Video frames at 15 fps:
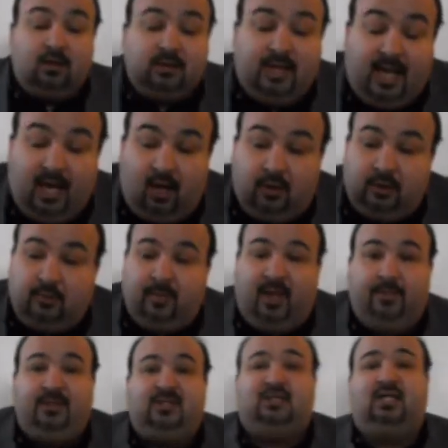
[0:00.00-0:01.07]
Now, you
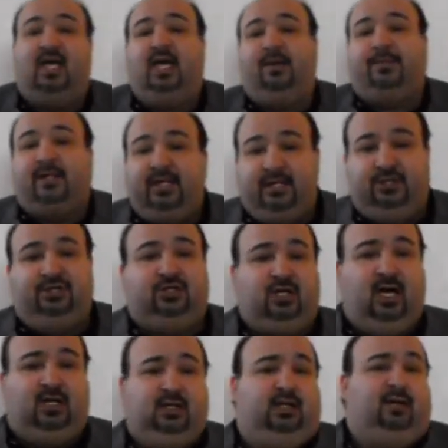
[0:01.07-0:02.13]
may be saying, but he just
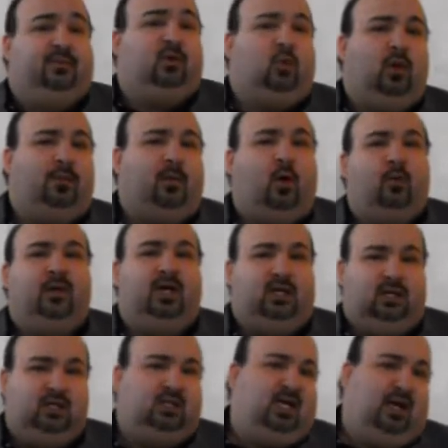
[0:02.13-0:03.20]
got the number 1 moment
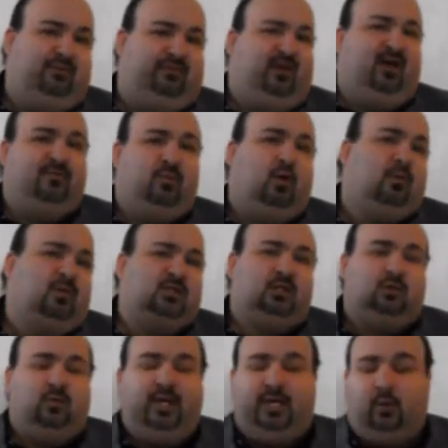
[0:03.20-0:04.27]
in the top 5 moments
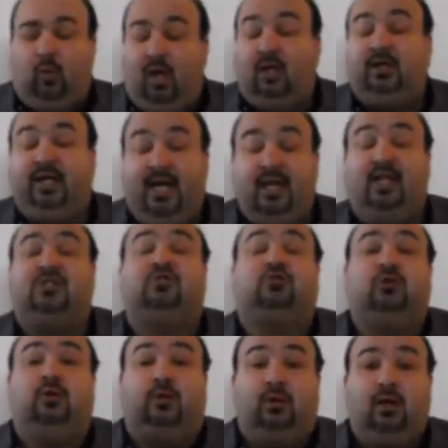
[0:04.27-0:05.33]
of the week. Well, yeah, that's
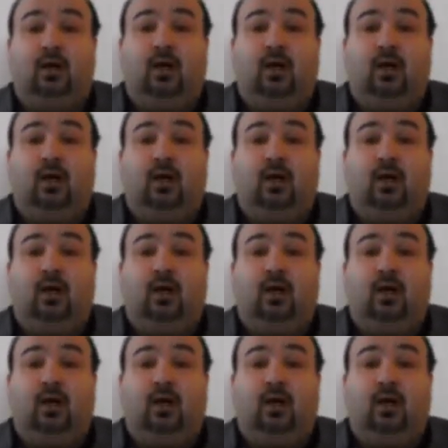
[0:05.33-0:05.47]
true.